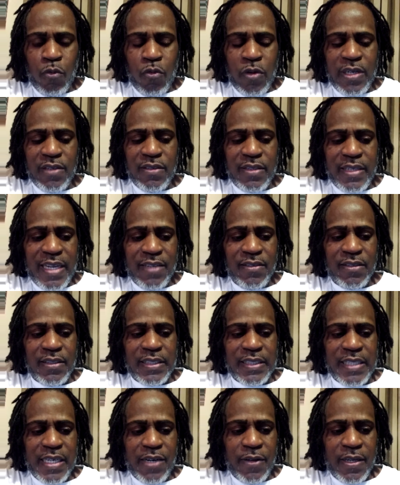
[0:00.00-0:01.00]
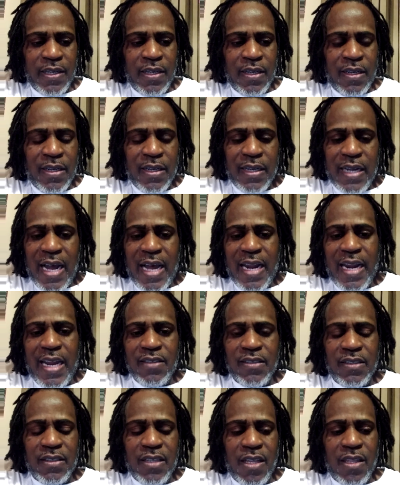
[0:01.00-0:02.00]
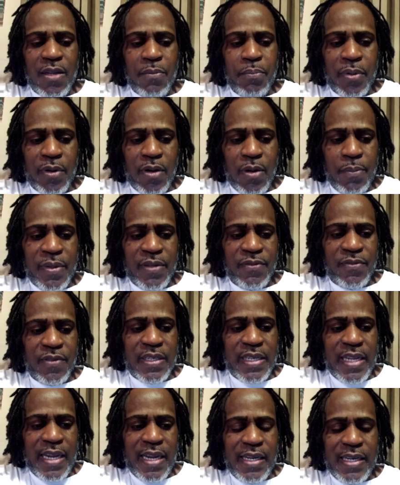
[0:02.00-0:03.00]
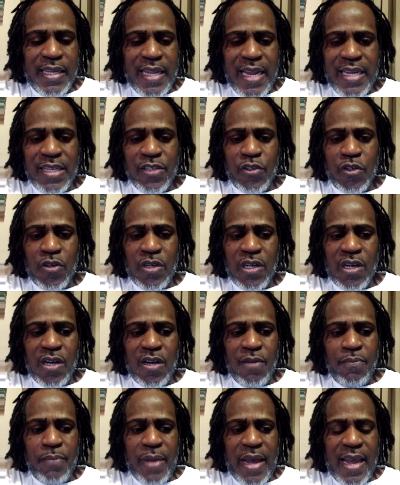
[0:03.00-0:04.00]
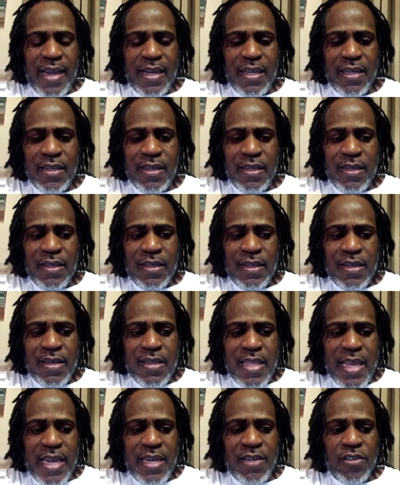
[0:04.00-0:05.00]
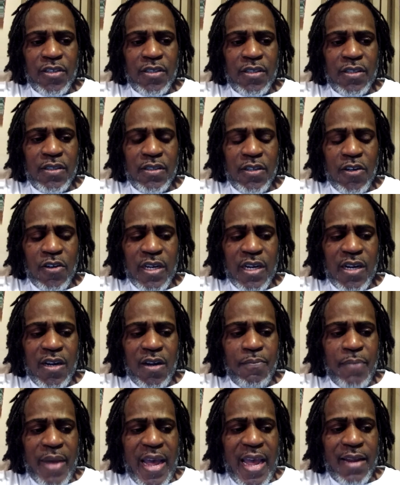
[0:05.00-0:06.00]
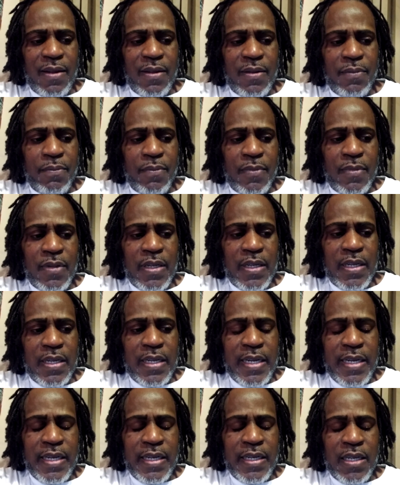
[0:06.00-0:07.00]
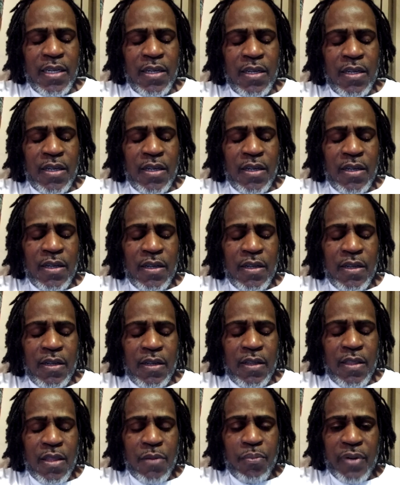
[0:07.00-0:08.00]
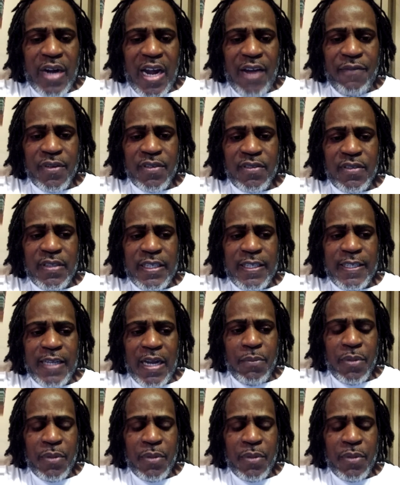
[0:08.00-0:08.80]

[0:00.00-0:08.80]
What is necessary. God has another purpose for Dan. Dan is going to come back. Dan is going to come back in the prophecy.